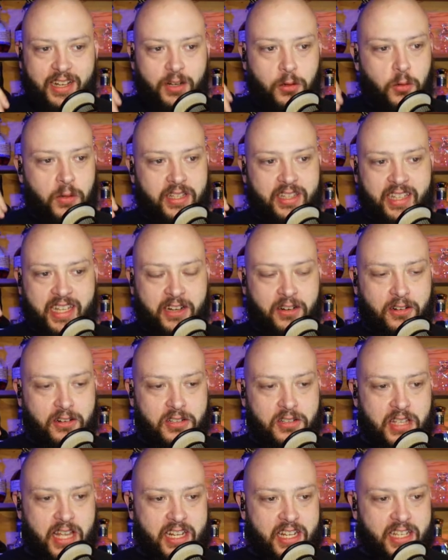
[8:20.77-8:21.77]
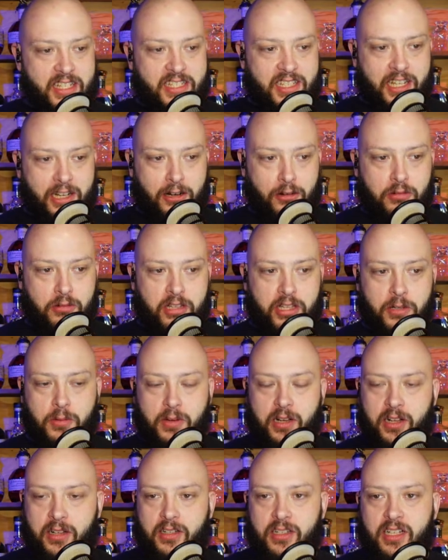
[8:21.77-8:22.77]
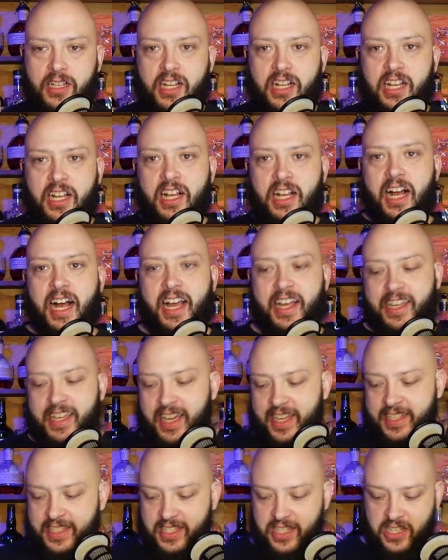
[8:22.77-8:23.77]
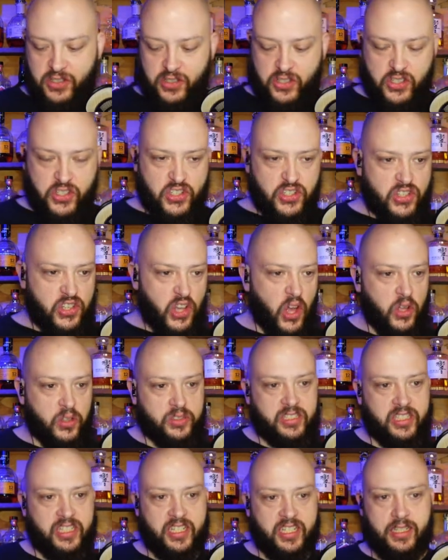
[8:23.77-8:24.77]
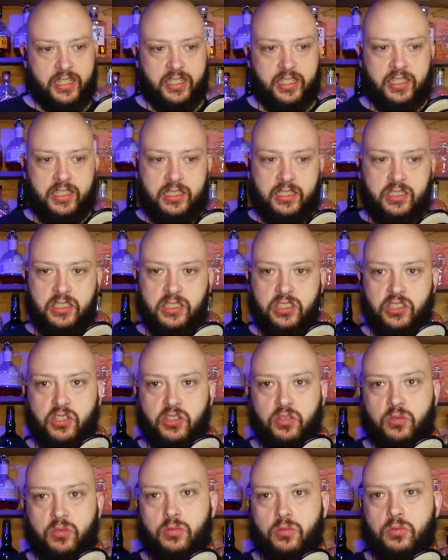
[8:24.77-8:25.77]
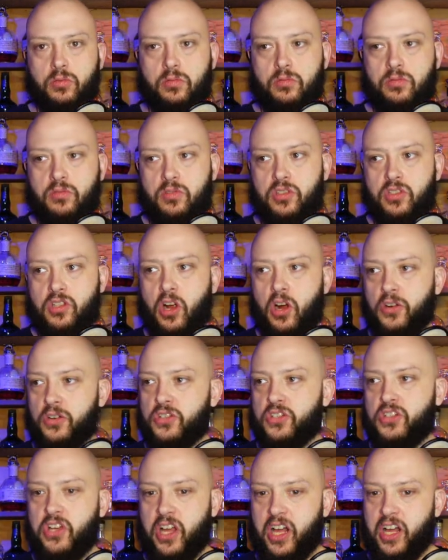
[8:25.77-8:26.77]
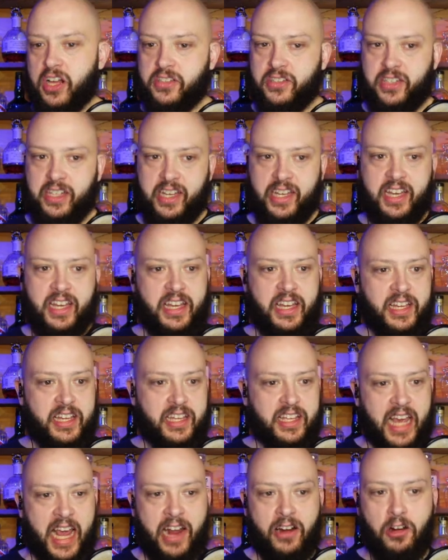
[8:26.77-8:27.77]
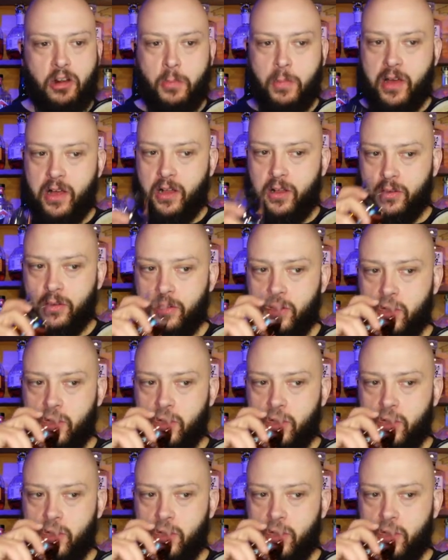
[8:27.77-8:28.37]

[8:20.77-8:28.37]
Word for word: Oh, it lingers. That does linger really well. I get salt, dark chocolate, caramel.